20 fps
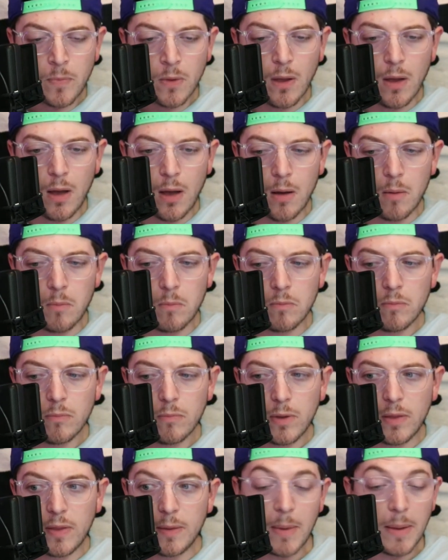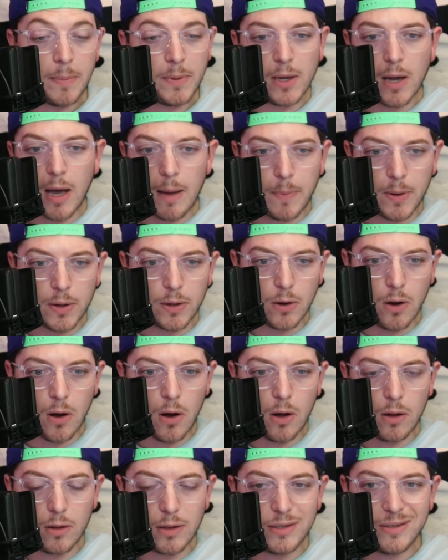And then maybe you hop on a
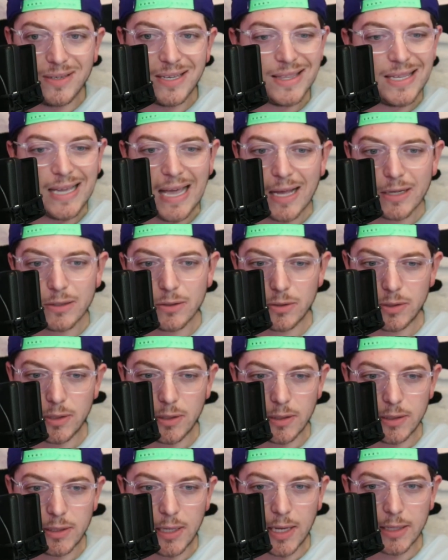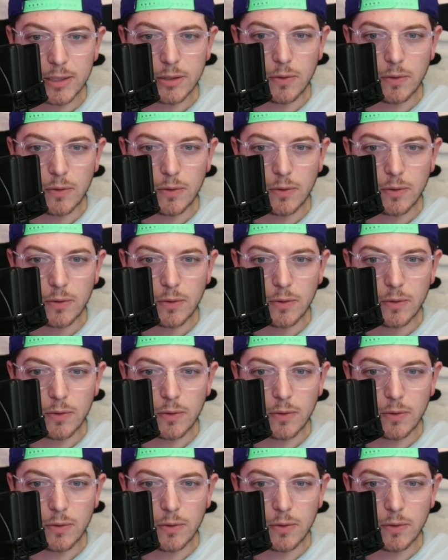call and you get the answers to the test.